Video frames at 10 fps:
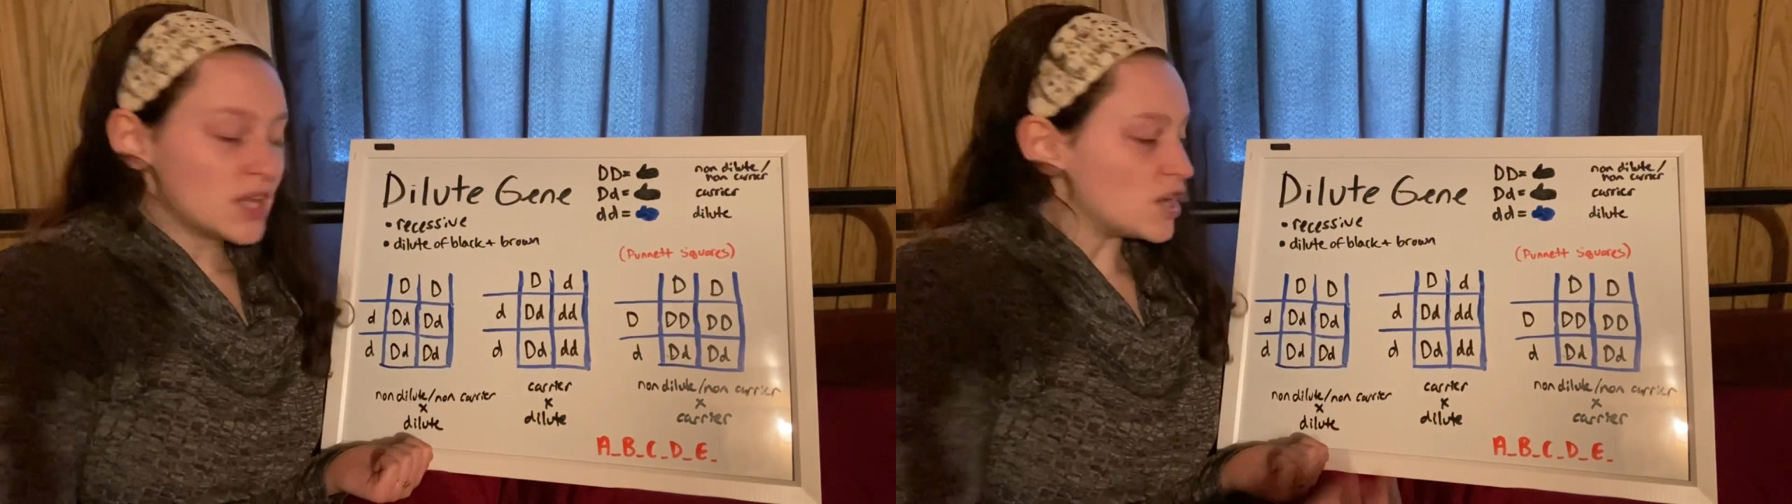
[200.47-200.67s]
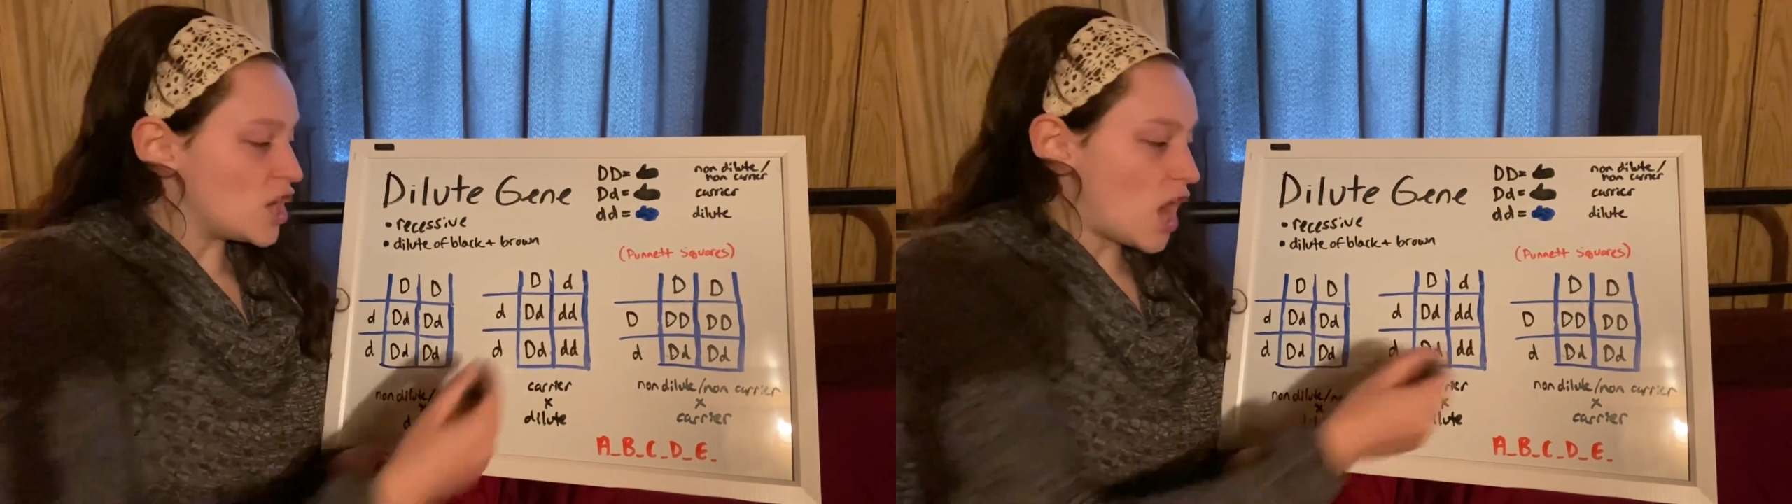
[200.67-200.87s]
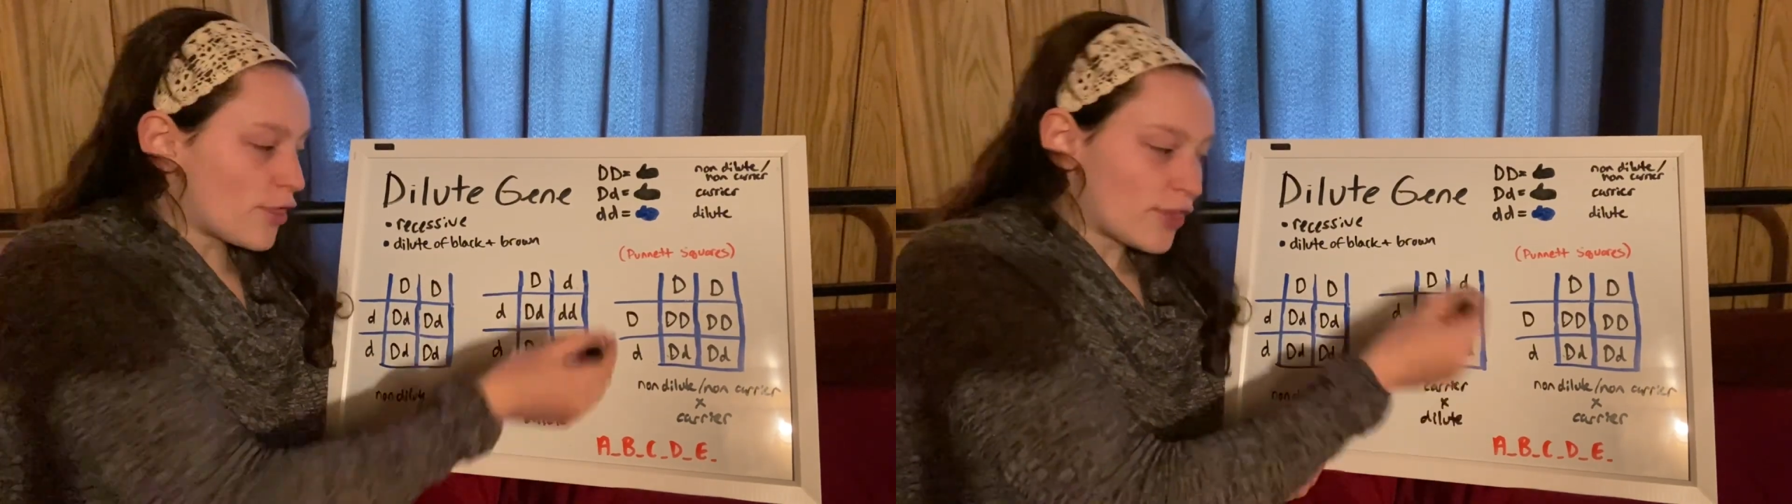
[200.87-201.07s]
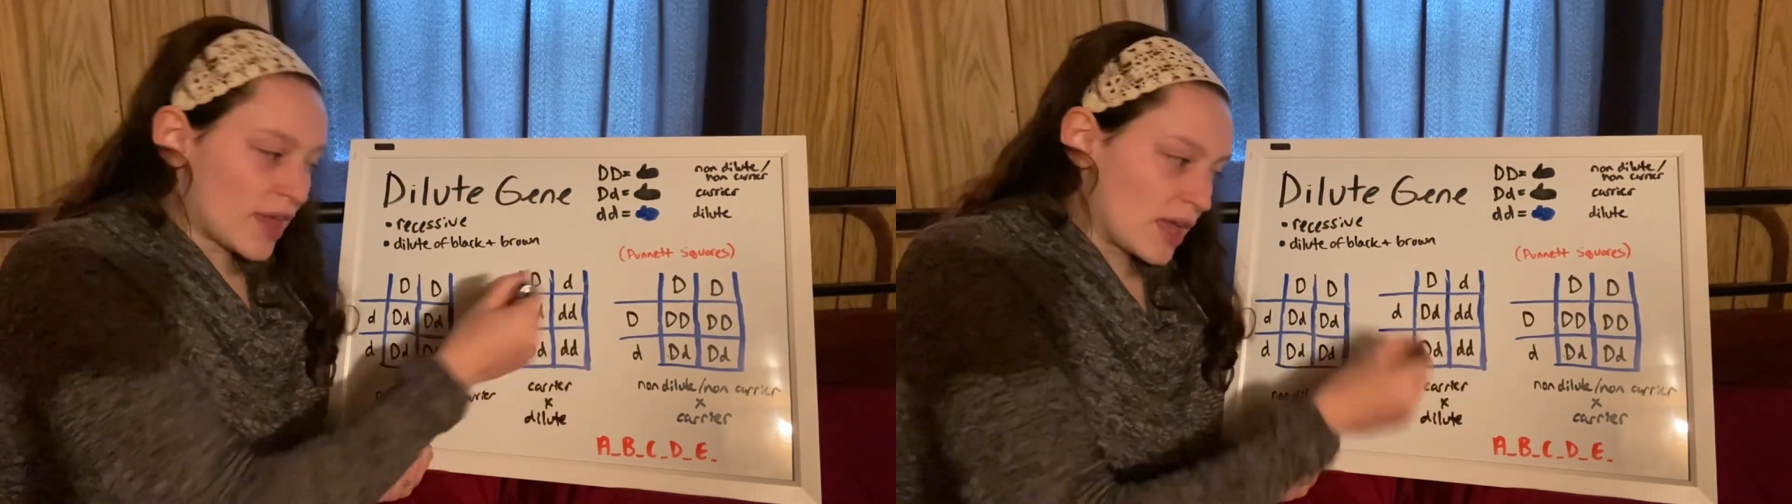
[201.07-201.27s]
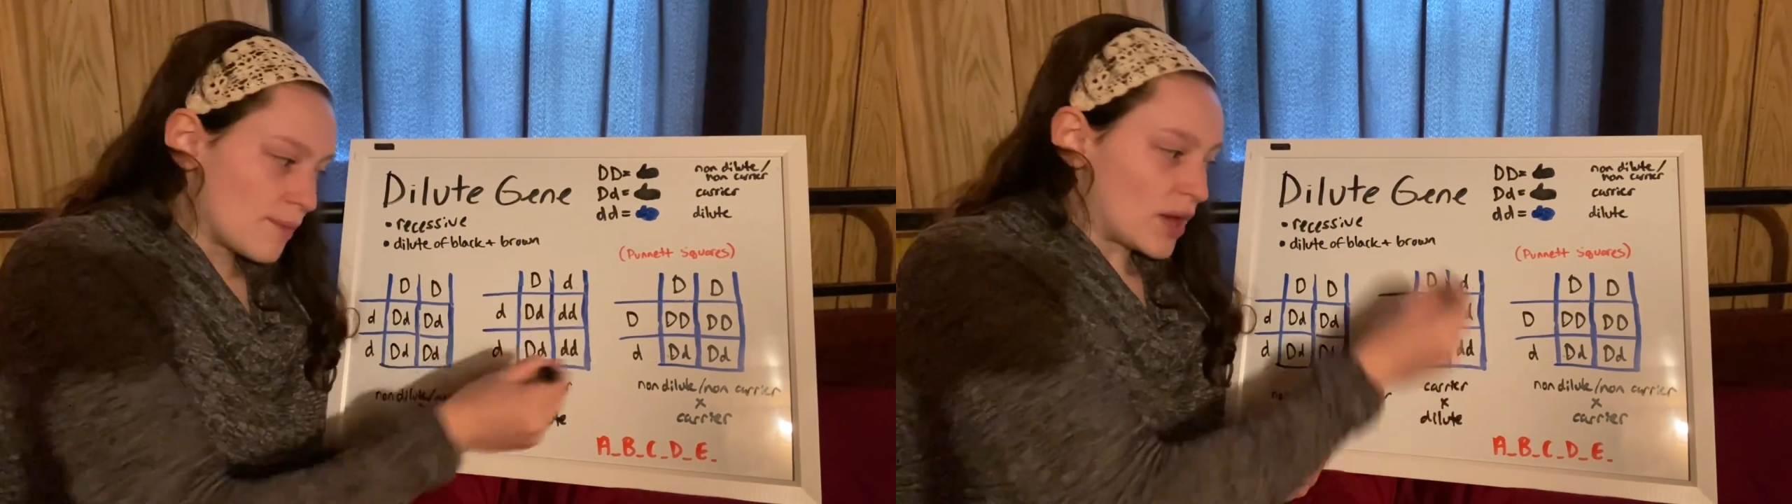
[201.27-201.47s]

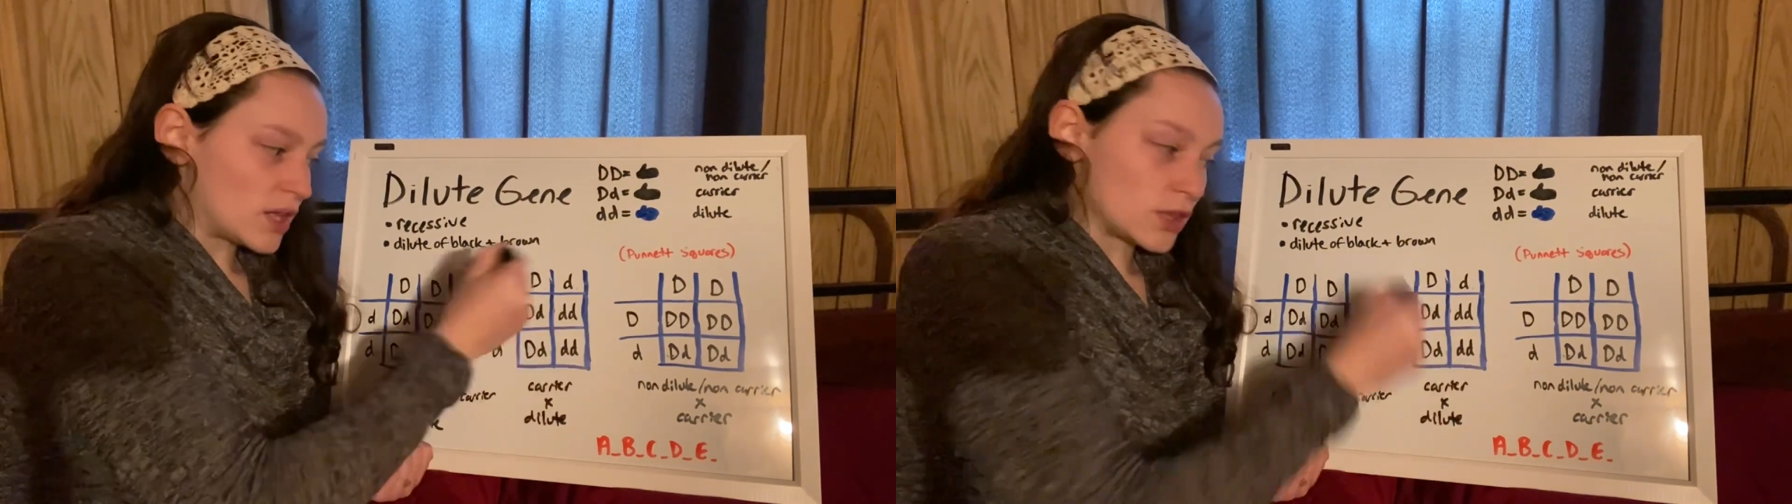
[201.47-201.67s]
Nothing but